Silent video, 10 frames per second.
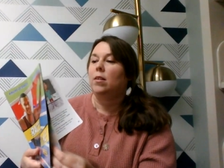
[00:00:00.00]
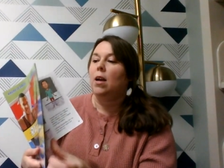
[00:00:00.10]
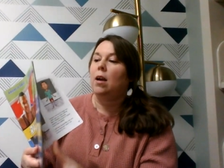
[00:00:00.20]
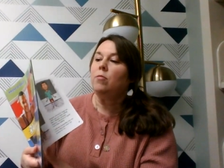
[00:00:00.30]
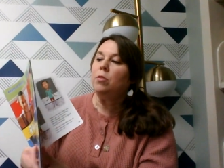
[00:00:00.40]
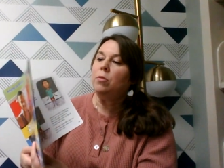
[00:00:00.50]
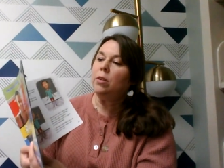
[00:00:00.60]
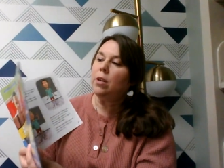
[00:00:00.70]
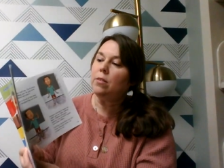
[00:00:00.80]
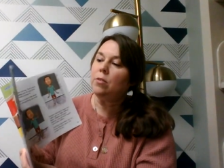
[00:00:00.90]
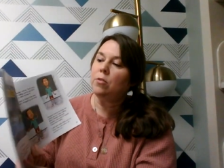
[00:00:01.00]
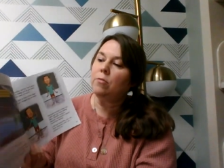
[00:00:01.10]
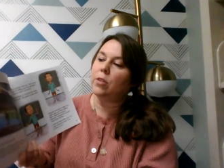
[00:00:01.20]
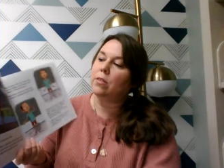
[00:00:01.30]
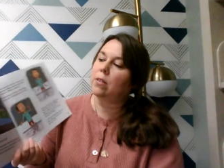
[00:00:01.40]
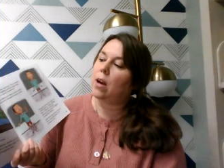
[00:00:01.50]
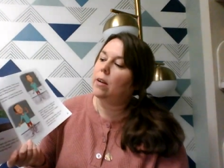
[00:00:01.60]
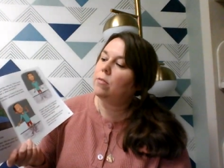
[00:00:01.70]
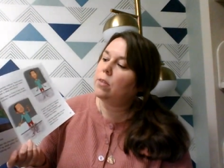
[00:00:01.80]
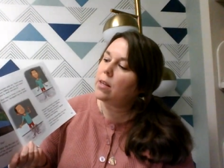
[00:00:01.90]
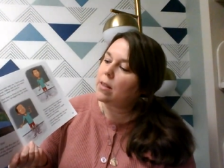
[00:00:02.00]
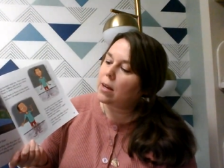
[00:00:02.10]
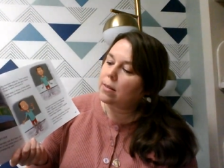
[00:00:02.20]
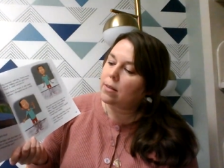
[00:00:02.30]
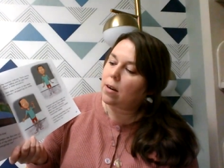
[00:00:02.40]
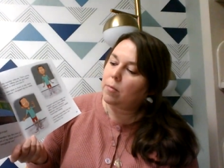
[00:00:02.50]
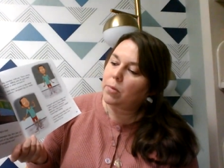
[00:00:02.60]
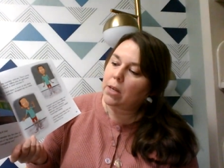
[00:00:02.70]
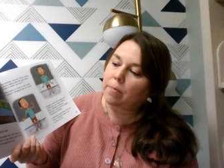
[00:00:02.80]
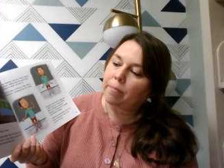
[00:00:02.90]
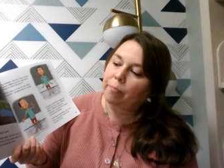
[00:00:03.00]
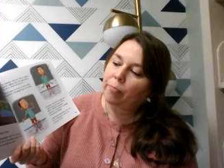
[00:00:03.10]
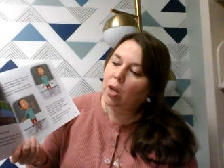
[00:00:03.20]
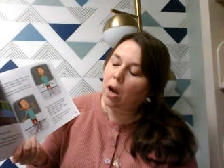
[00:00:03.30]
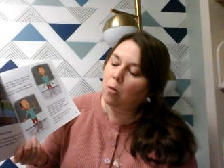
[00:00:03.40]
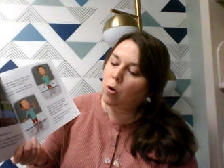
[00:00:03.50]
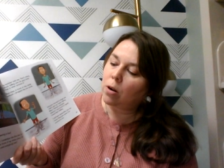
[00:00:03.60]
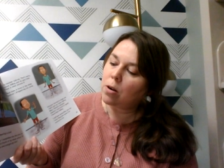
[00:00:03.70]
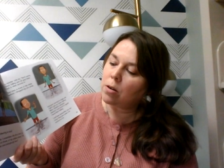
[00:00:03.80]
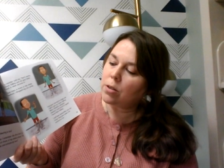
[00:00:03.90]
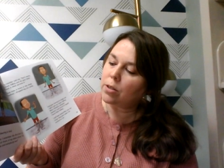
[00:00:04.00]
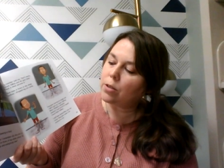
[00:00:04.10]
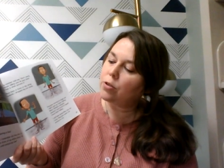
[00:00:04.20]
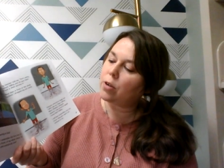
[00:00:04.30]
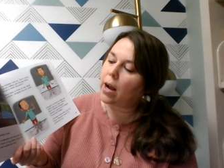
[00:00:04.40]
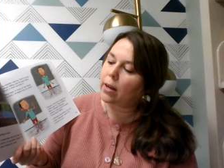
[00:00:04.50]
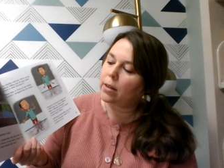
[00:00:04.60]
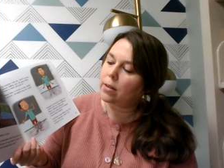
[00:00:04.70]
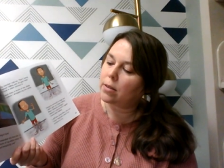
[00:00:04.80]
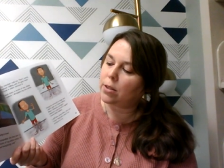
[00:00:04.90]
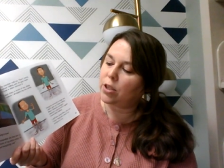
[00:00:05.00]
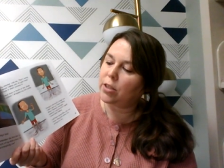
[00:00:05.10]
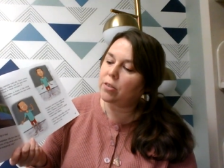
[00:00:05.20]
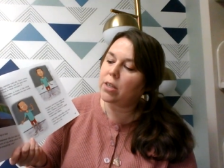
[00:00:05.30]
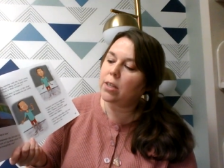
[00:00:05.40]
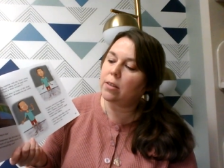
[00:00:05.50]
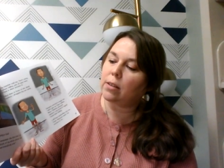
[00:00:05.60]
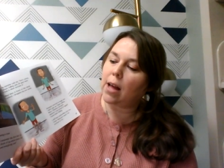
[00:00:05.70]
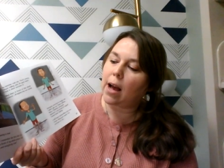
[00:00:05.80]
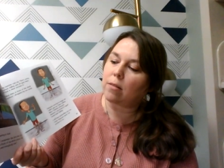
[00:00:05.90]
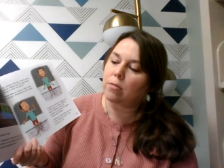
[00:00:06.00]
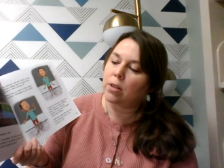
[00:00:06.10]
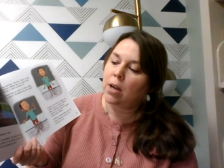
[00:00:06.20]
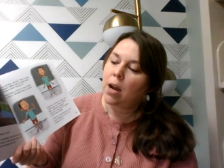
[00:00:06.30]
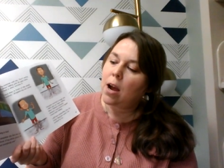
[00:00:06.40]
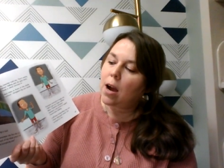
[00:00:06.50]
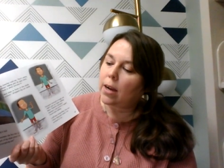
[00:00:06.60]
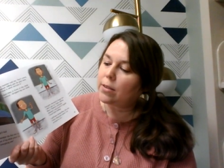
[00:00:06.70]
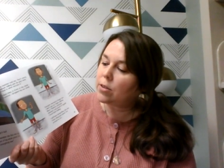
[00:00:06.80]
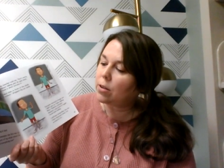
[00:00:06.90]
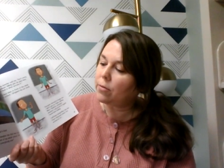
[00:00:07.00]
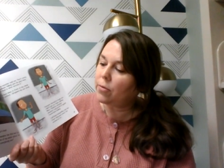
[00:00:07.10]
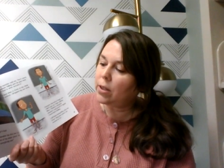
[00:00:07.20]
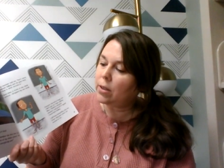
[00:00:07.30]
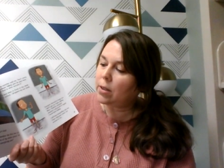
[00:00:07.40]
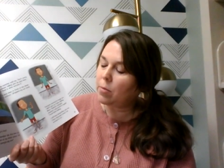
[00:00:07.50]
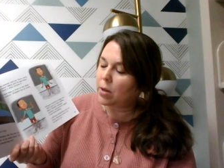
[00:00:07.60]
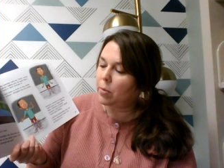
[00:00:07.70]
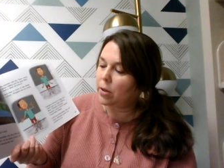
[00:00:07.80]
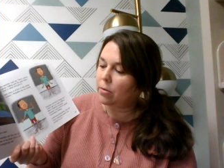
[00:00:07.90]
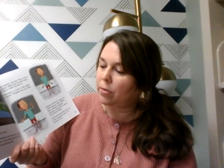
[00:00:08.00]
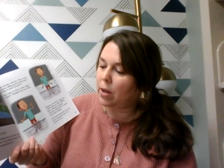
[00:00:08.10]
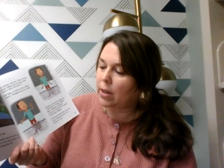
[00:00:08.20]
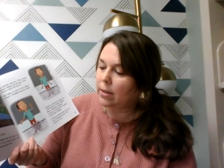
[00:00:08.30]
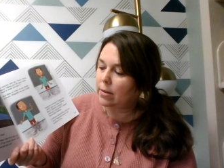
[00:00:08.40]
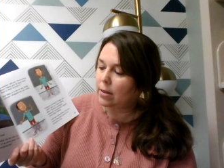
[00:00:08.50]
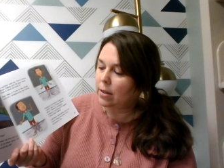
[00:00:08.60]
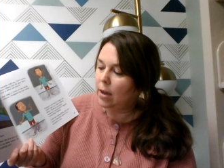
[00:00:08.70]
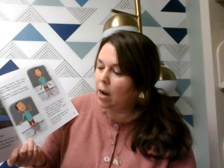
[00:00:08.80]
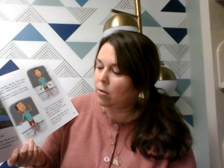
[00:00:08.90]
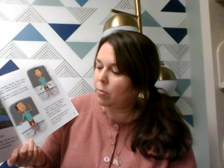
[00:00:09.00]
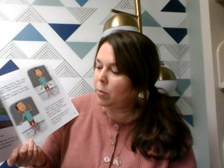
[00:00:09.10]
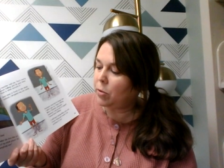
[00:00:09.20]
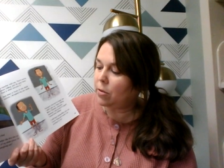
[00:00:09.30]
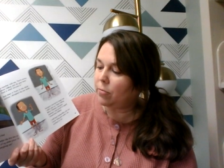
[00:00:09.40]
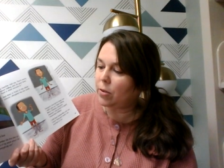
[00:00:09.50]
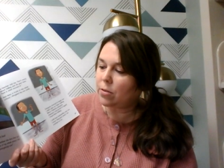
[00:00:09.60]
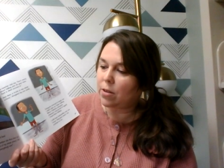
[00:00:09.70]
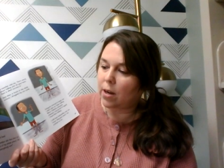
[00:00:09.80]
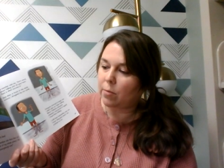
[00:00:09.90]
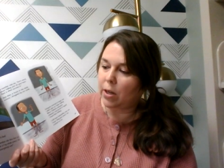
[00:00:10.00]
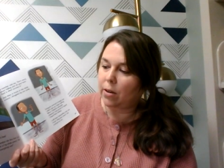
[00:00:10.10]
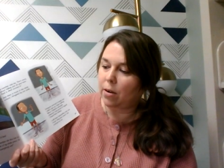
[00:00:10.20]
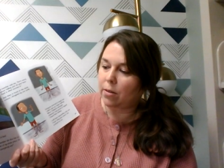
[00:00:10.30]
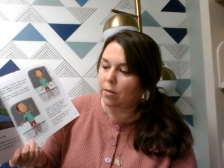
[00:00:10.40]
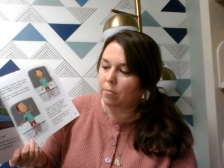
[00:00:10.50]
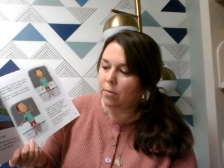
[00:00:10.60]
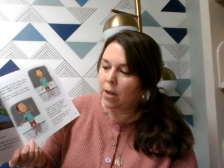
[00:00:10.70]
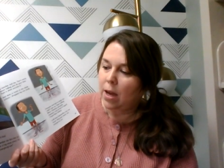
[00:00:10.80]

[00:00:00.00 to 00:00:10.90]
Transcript: Everyone gets nervous. I don't let that stop me. I walk onto the track. The cheering is loud. I start feeling my butterflies. I remember the first time I got them.